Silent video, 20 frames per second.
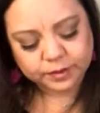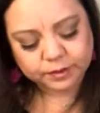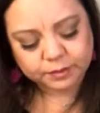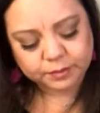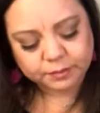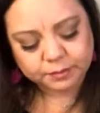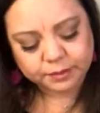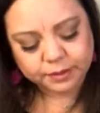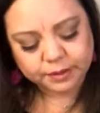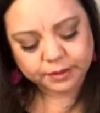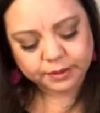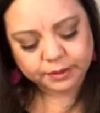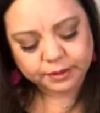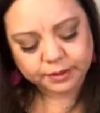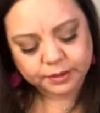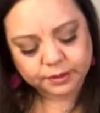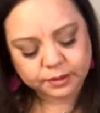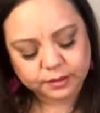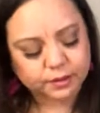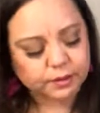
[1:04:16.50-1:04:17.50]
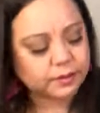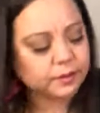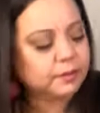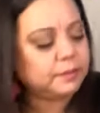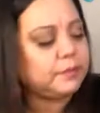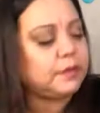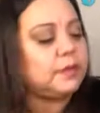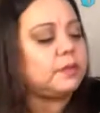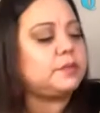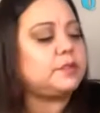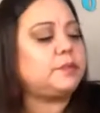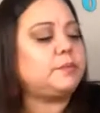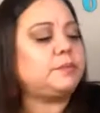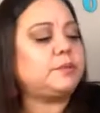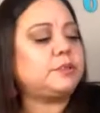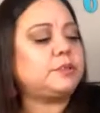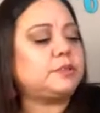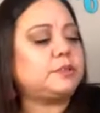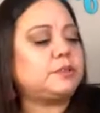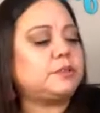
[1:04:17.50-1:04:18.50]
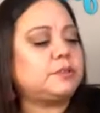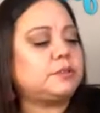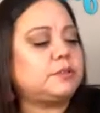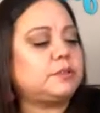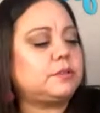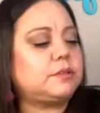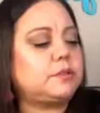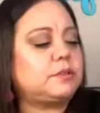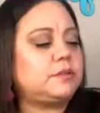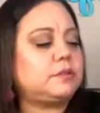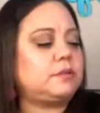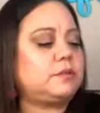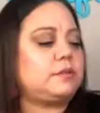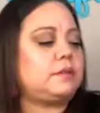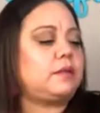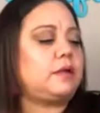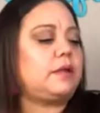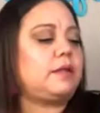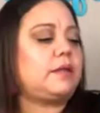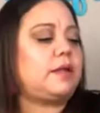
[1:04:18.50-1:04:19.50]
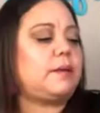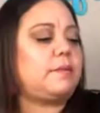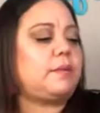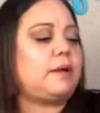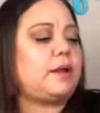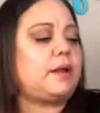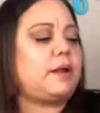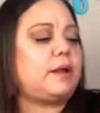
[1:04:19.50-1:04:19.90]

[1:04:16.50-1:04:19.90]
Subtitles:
But the temperature's not that bad.